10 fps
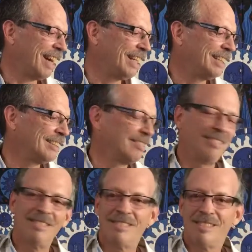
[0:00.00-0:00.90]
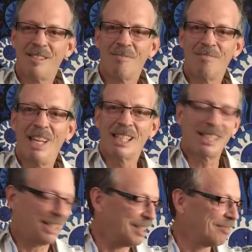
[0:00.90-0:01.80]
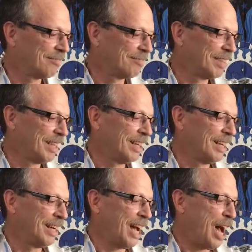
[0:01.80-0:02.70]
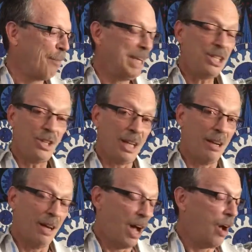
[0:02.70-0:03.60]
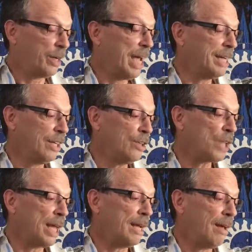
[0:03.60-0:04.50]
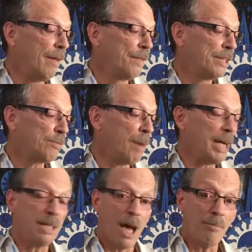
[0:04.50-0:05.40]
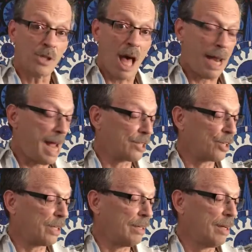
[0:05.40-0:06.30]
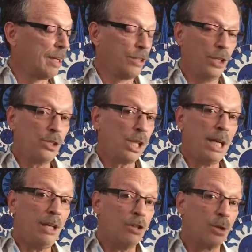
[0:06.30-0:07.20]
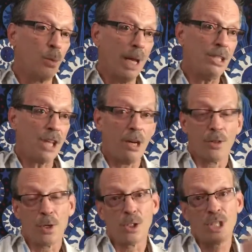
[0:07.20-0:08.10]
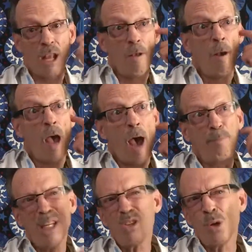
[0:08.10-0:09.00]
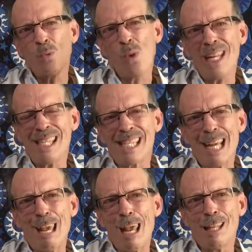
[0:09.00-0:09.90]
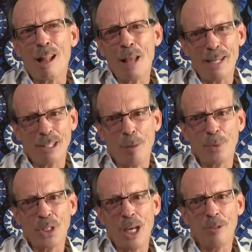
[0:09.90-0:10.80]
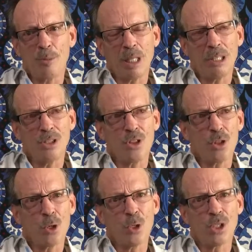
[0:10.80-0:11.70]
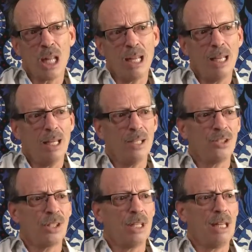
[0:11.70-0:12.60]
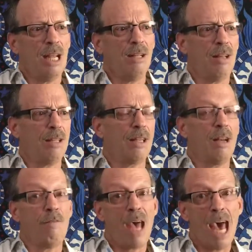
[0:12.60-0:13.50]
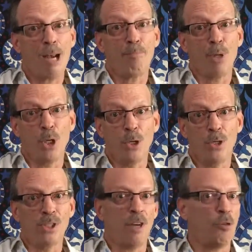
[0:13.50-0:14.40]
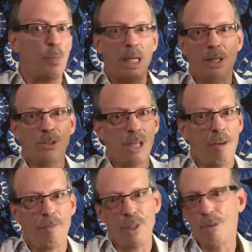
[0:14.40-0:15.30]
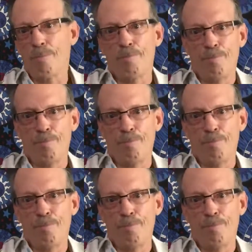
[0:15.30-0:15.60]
right? Next year. I'll meet you there. Okay, usually, this is my time slot, actually. Usually either Wednesday or Thursday. I've been doing Wednesday the last couple times because Thursday is the day that the Nevada burners, everybody goes out for their